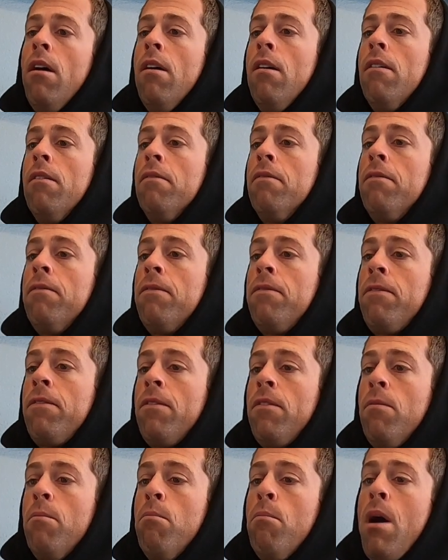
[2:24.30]

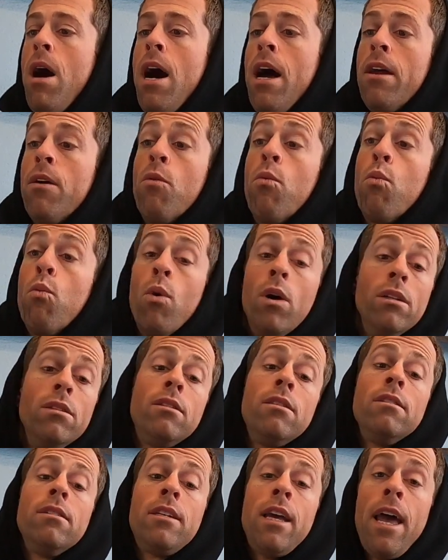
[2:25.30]
of my
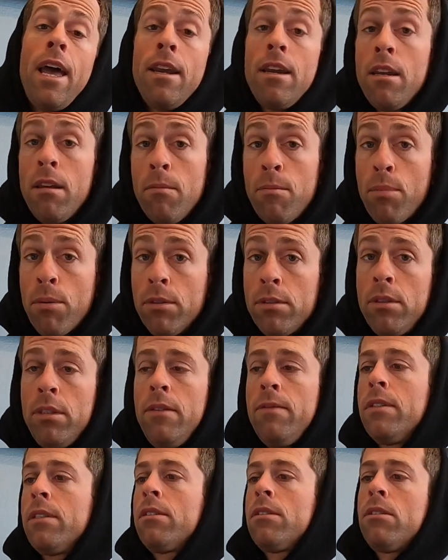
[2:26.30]
1 to 10
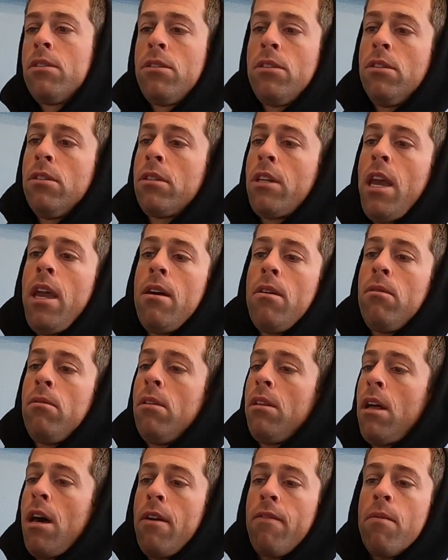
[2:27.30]
perceived exertion
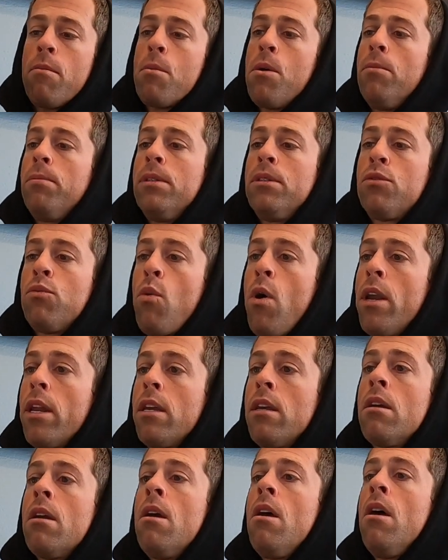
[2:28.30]
scale. A lot of them go up to
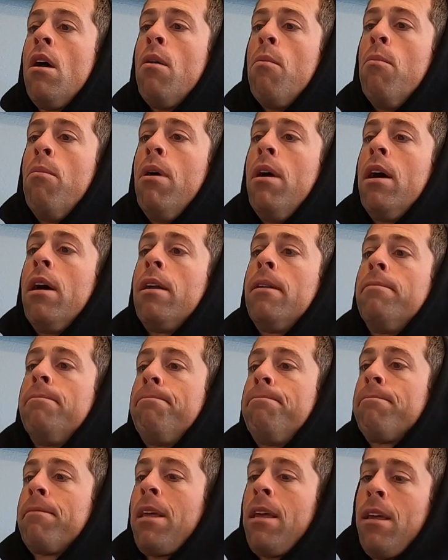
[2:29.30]
20,
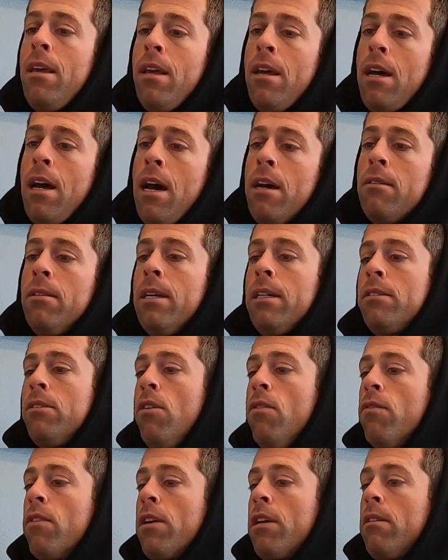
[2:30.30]
but I don't like
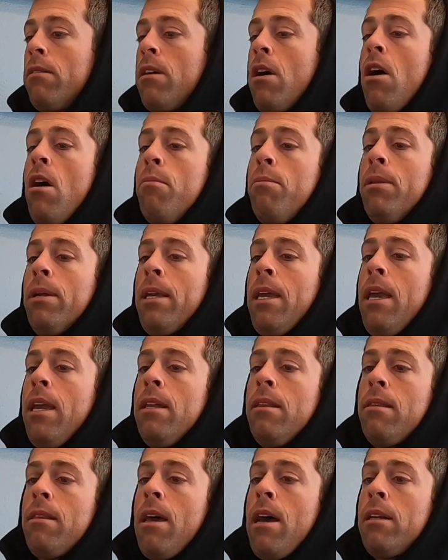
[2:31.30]
to
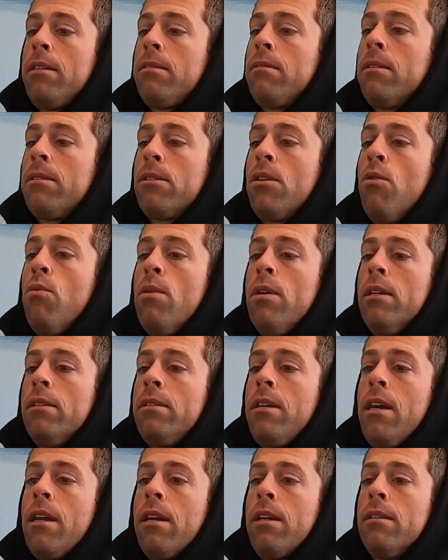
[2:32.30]
overcomplicate that, so I just go 1
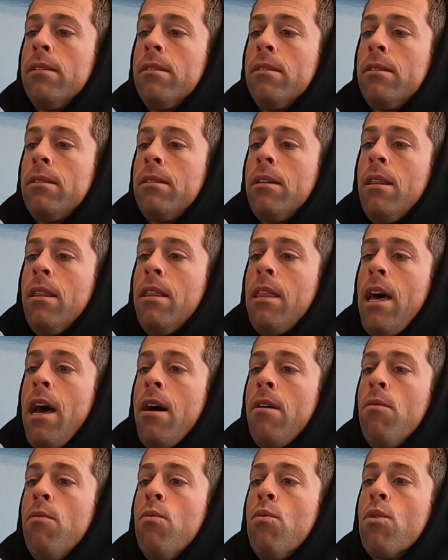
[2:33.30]
to 10 because
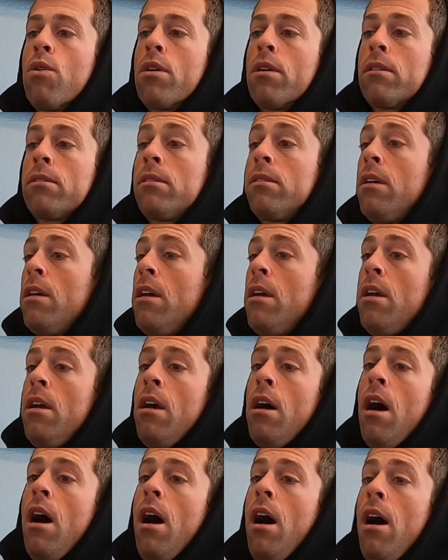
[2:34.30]
that works.
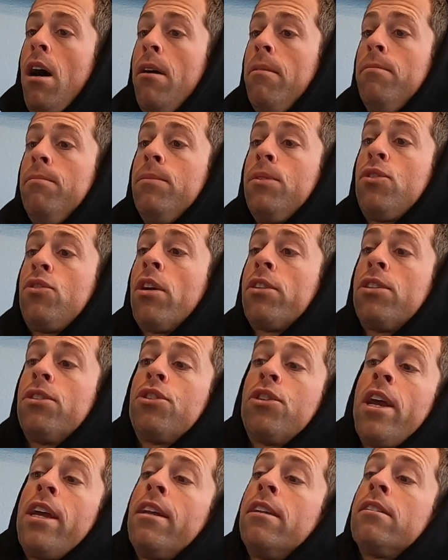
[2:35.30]

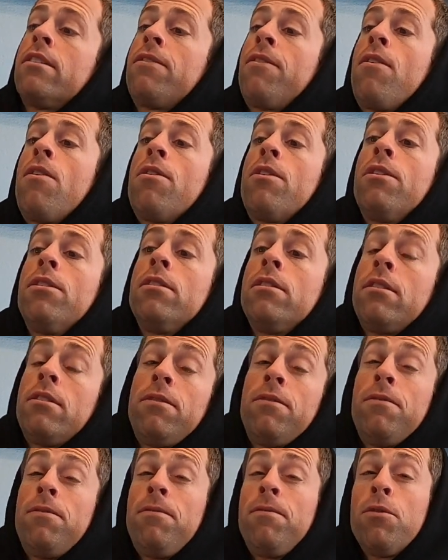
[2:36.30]
Structured training, as far
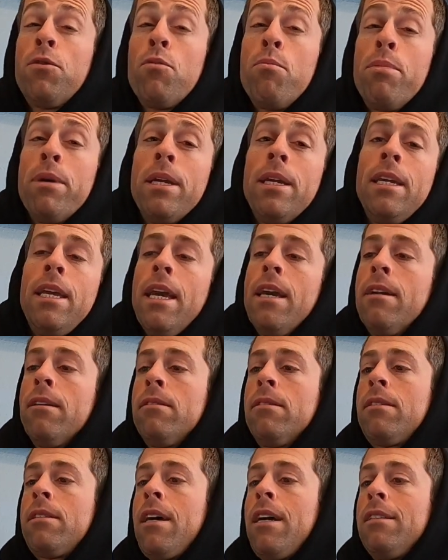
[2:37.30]
as for
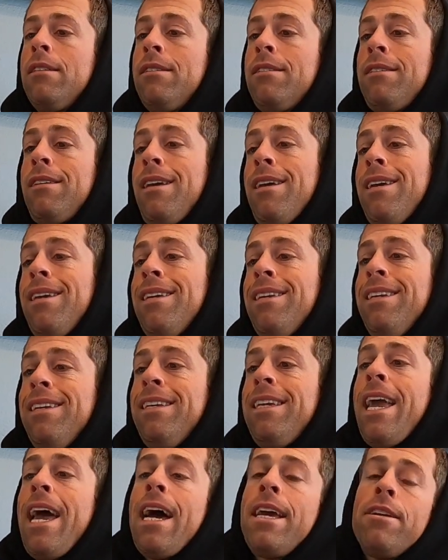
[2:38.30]
beginners, I'd say,
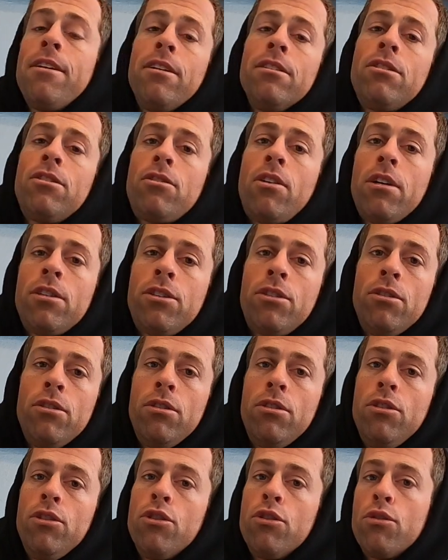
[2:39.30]
yeah, you could
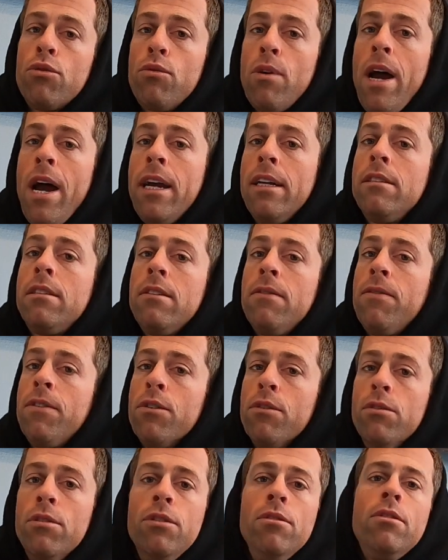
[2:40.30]
structure your rides if
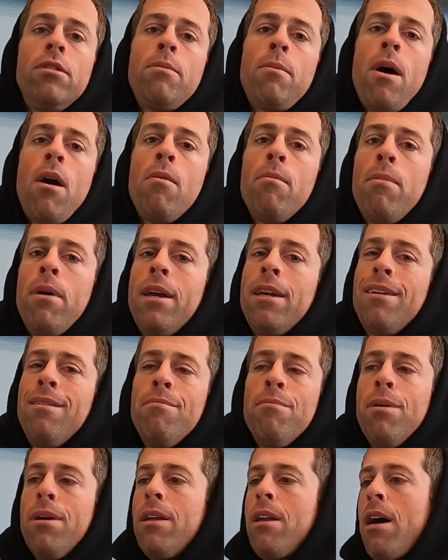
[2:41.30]
you're new to mountain
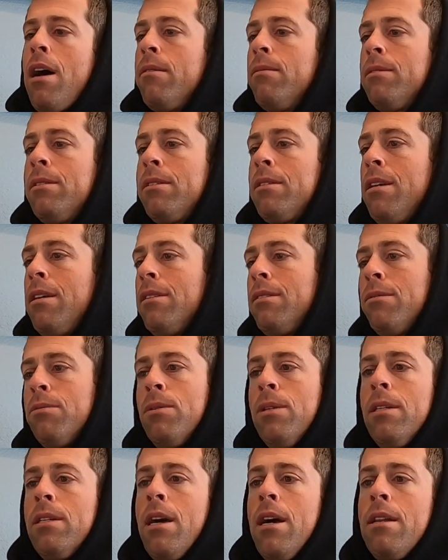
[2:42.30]
biking, but I would say it's
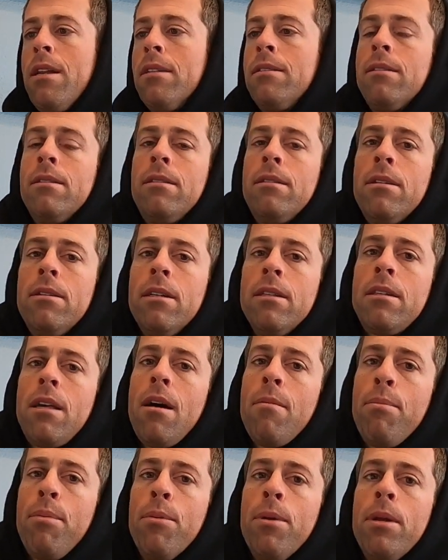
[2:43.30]
really not necessary at
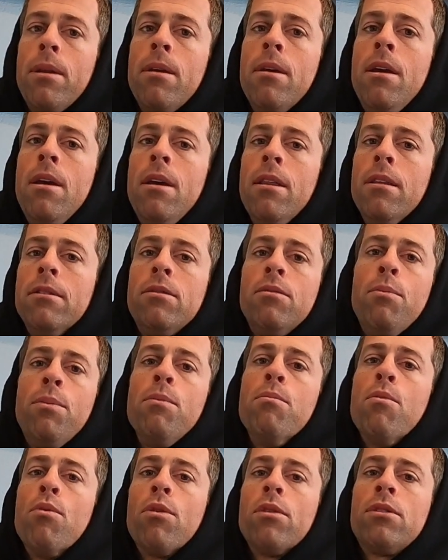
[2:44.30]
that point. This would
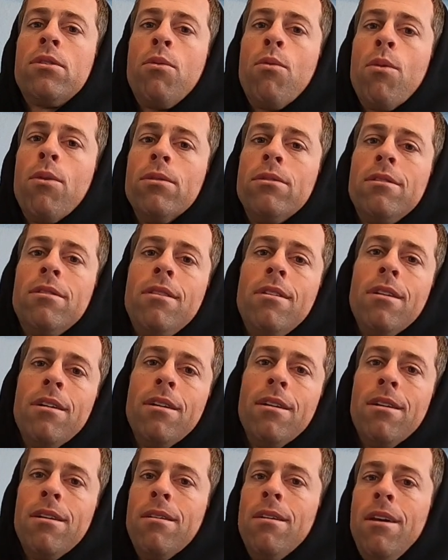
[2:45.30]
be more towards
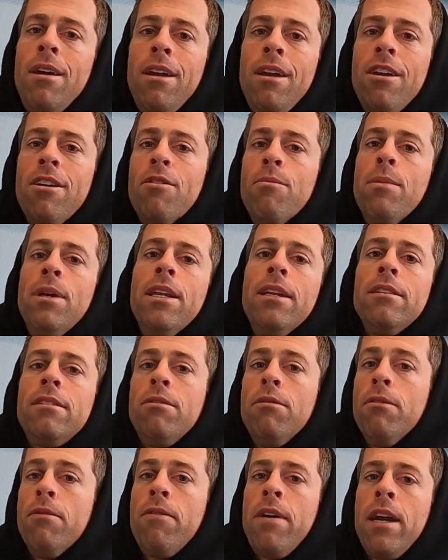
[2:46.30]
the
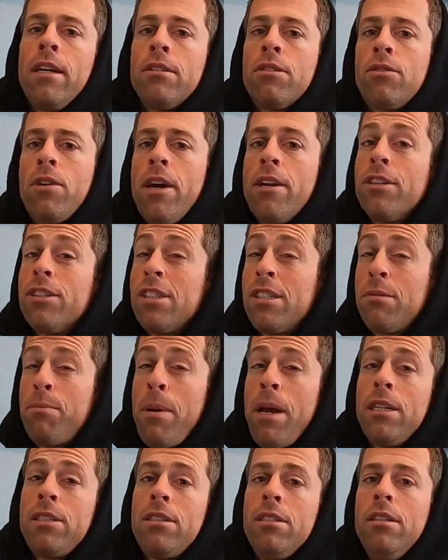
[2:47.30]
intermediate to advanced rider,
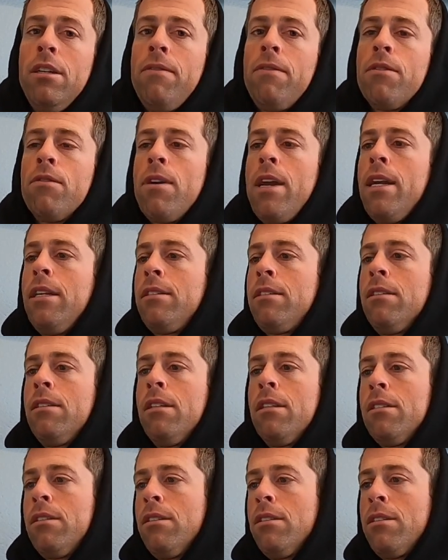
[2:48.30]
especially if you're
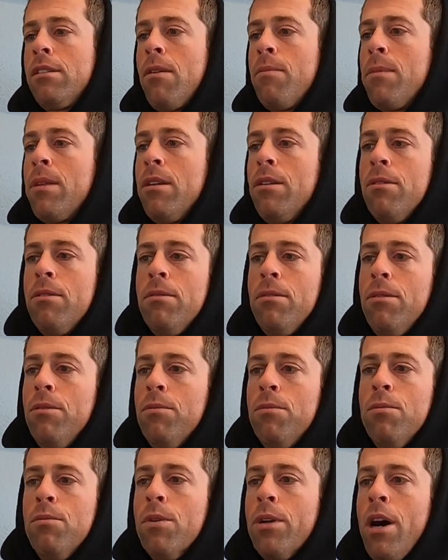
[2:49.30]
racing. This is something
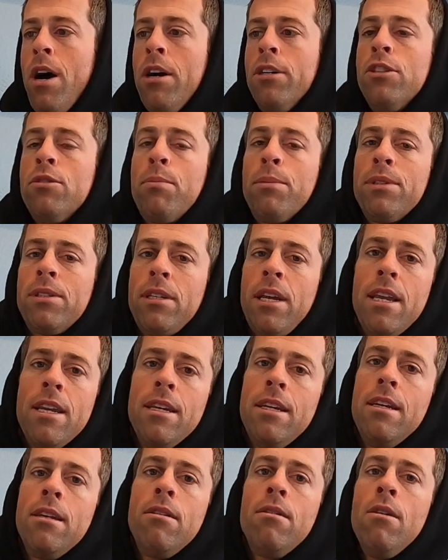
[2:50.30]
you
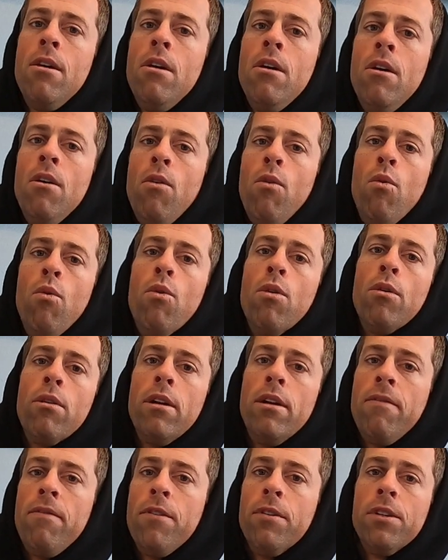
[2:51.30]
100% need.
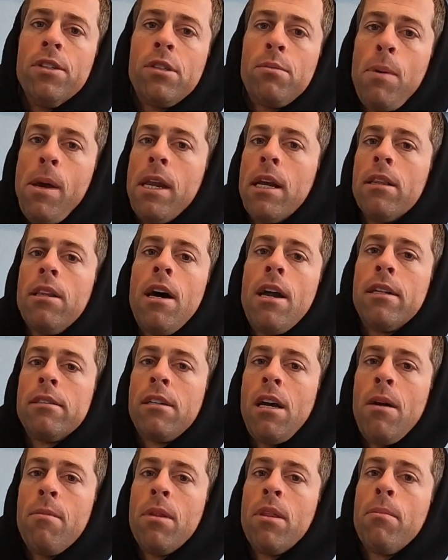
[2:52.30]
Or if you're just spending a lot
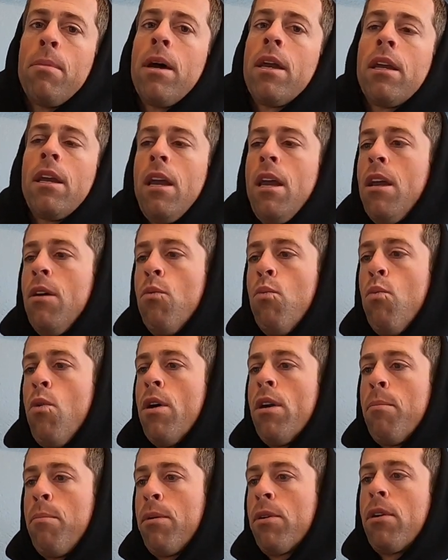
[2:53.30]
of time on the bike and
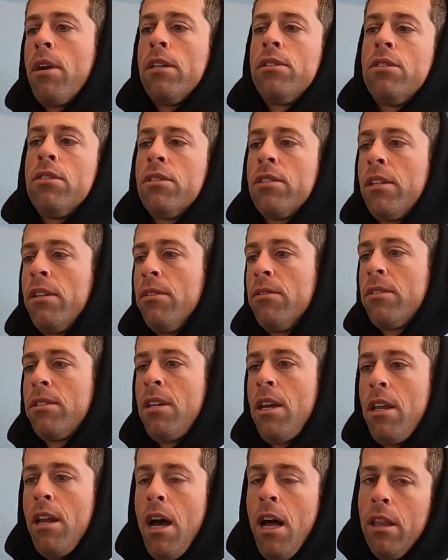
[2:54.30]
want to progress your skill
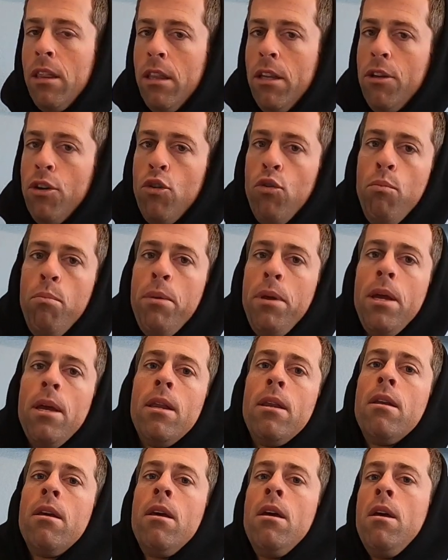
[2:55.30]
set, a little
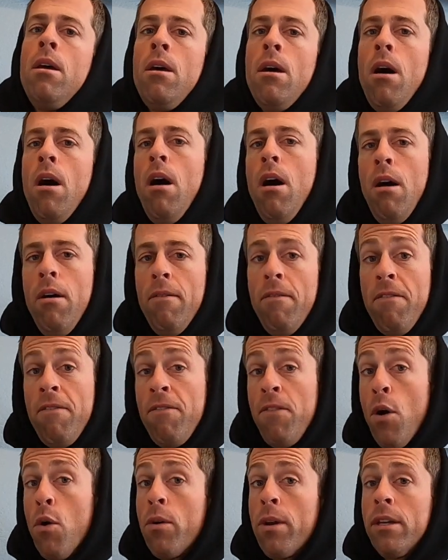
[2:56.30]
bit of
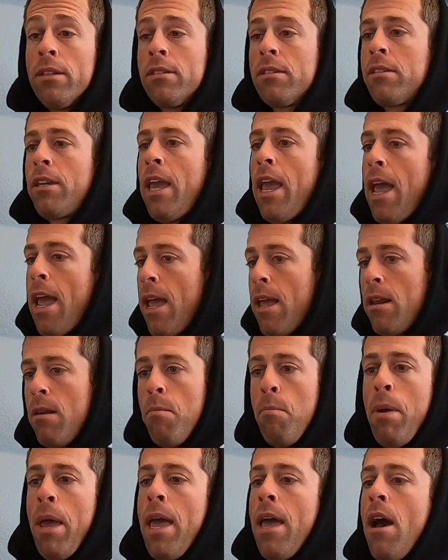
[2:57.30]
focus
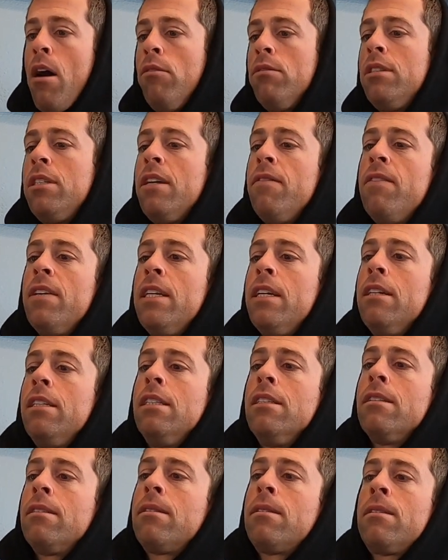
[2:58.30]
can pay out
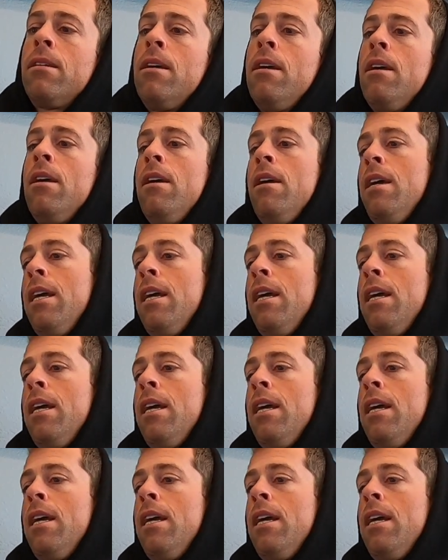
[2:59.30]
dividends